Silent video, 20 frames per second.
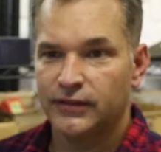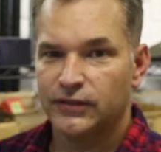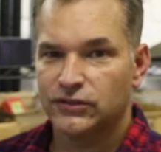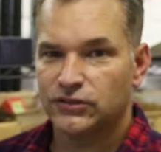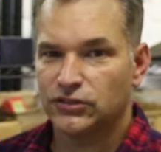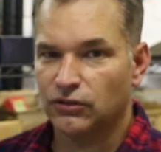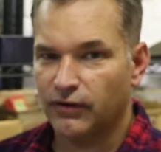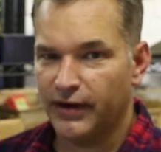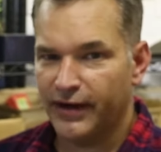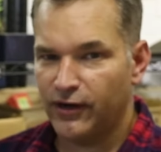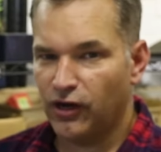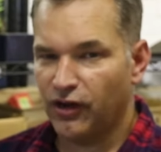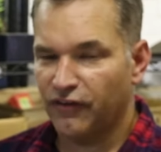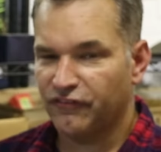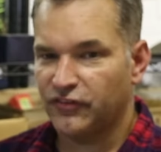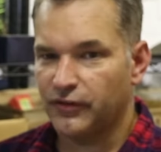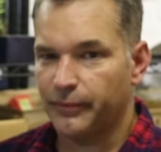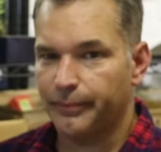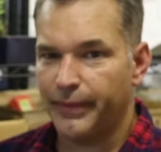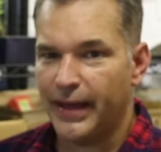So right
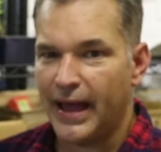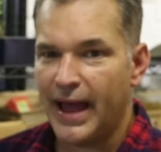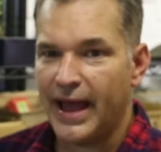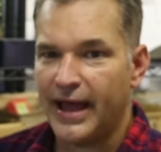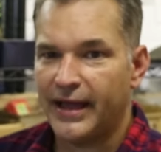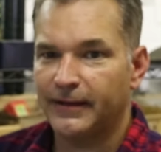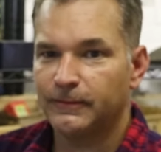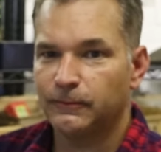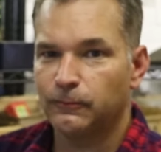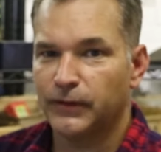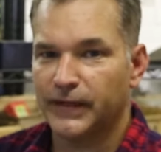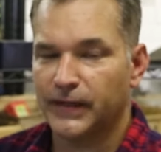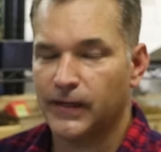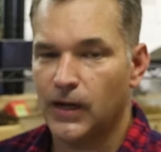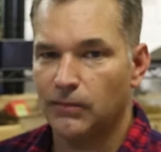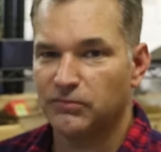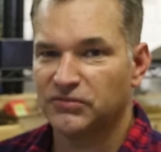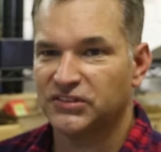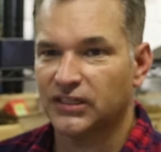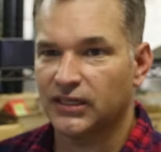off the bat, when it
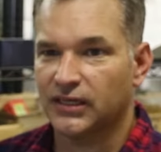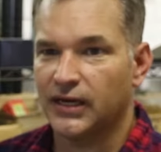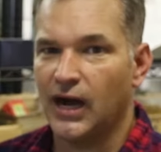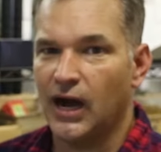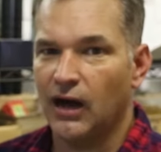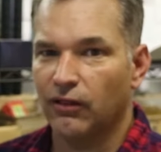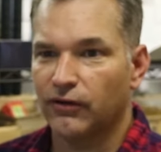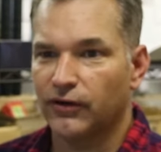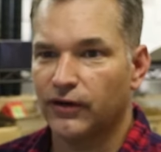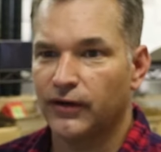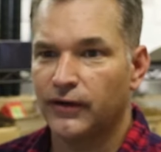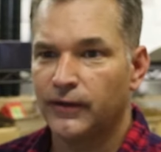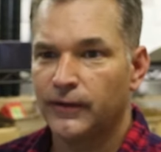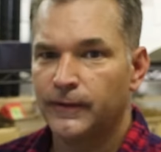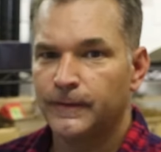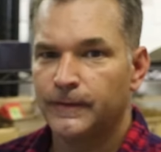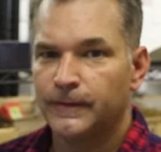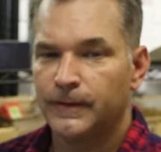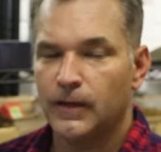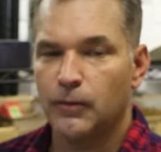comes to color,
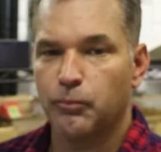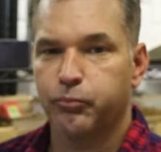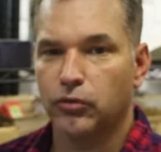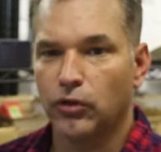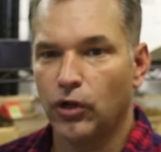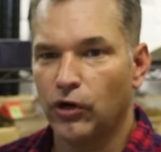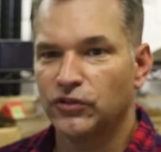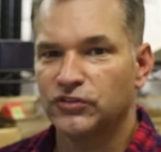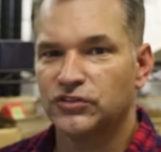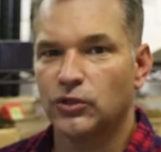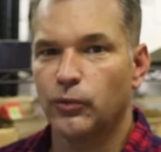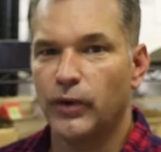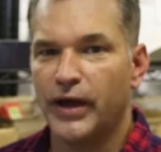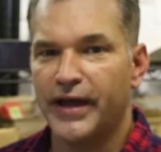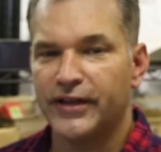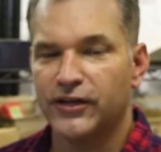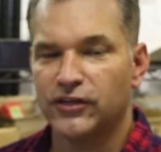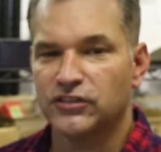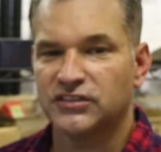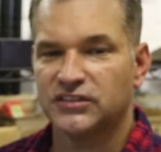it blows
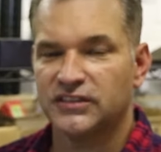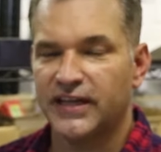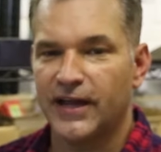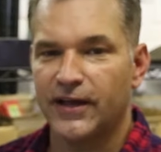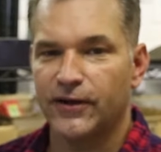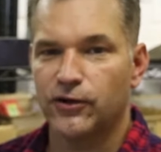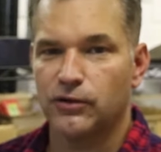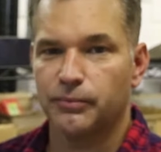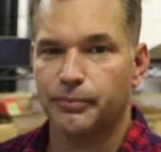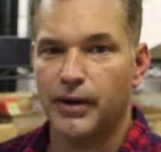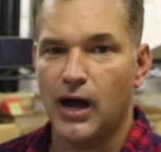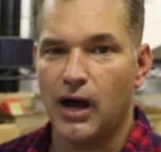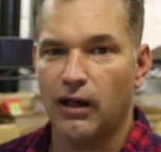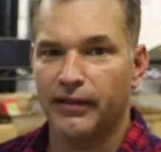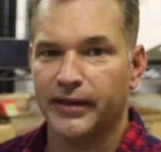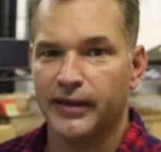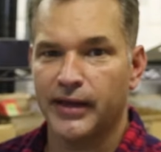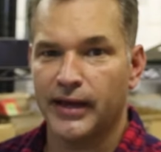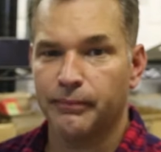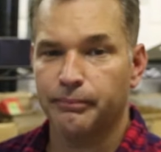away your standard
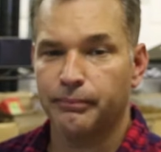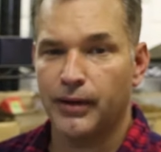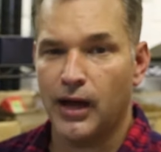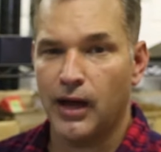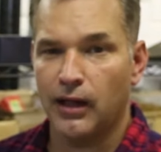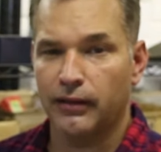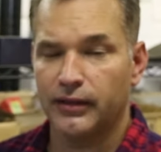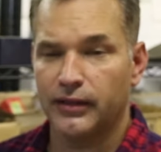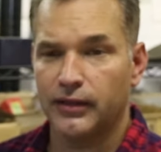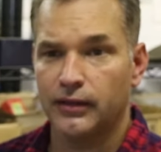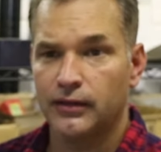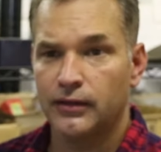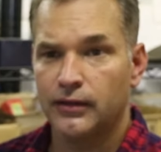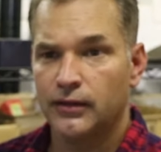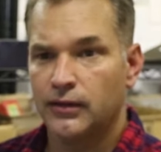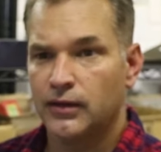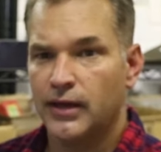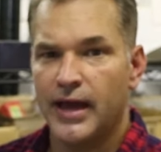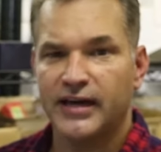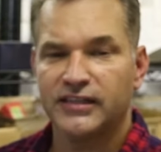
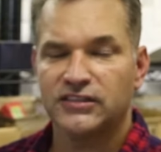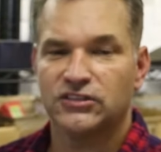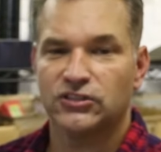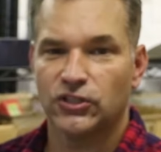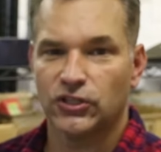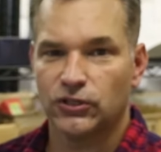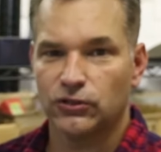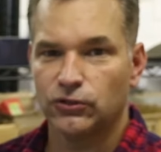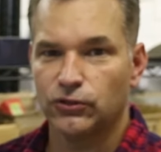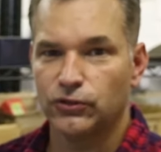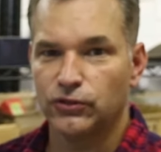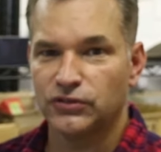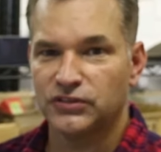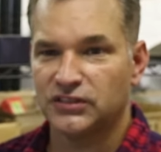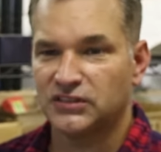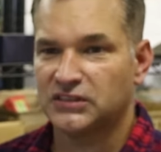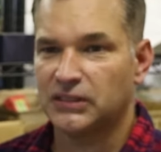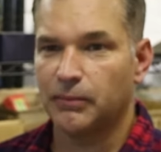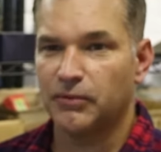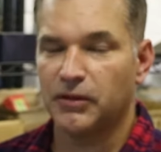polyester glues
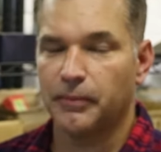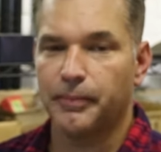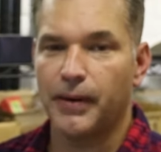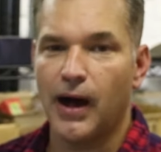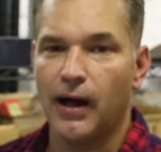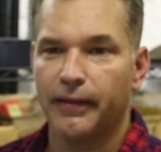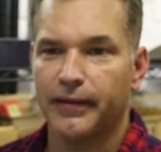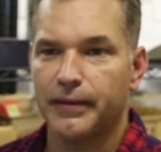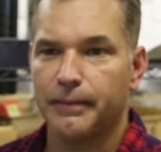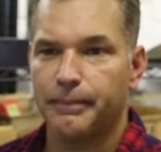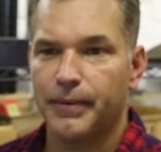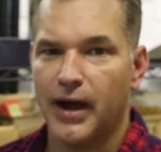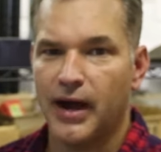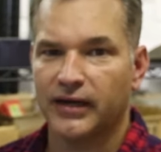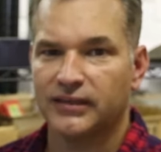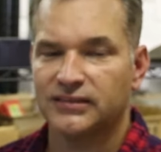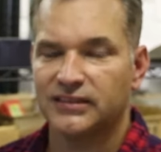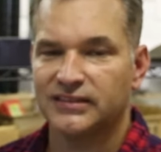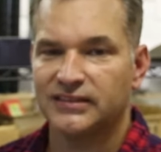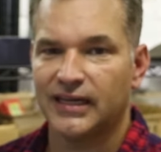and some of the
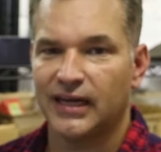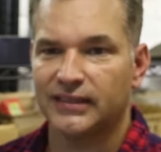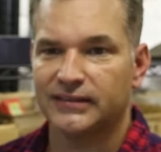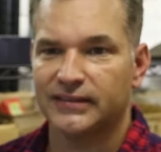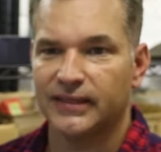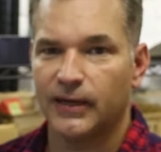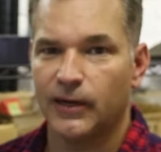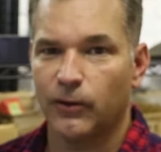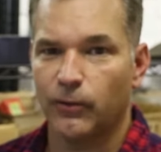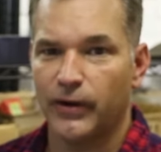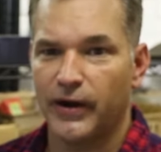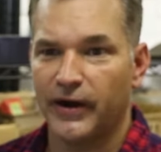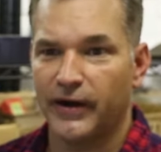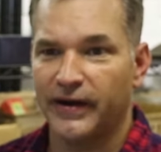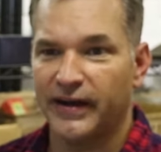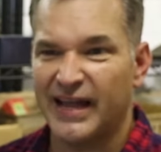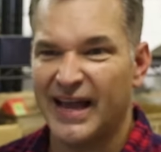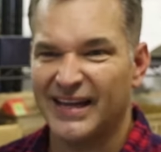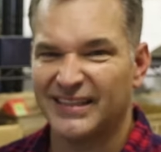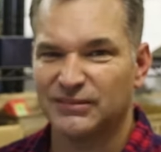polyepoxies out there where
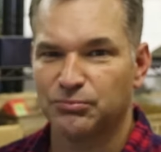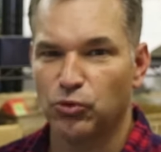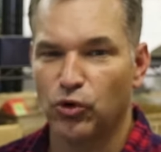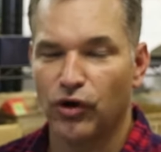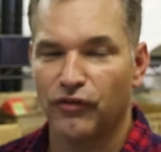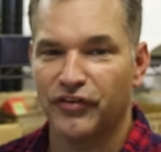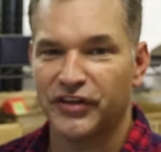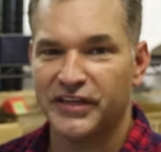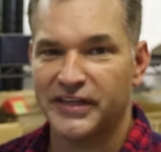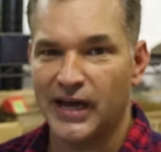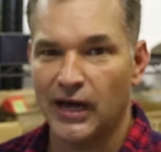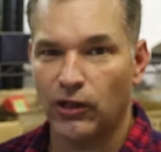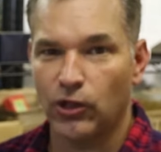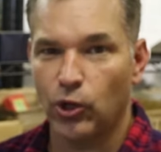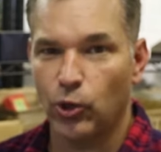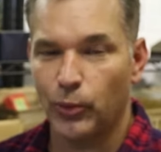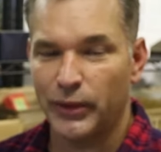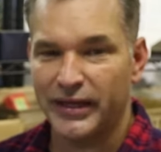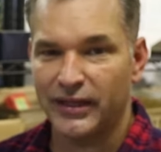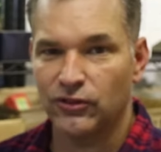it has more of a
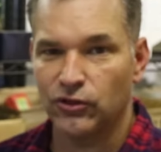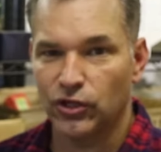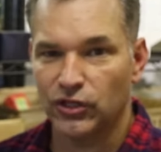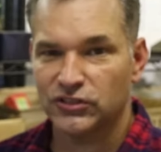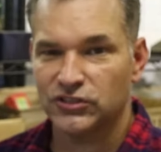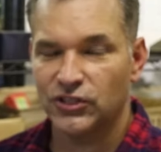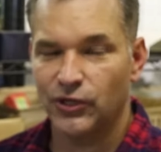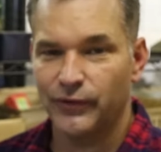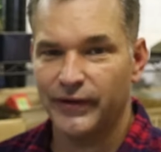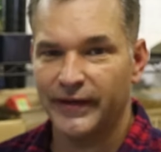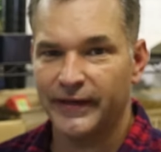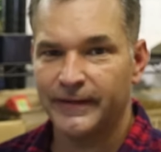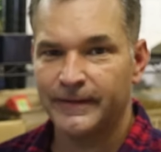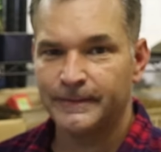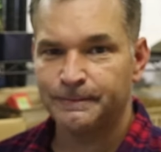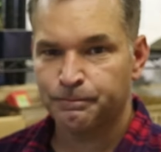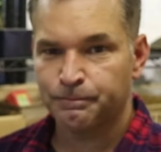yellowy look to it.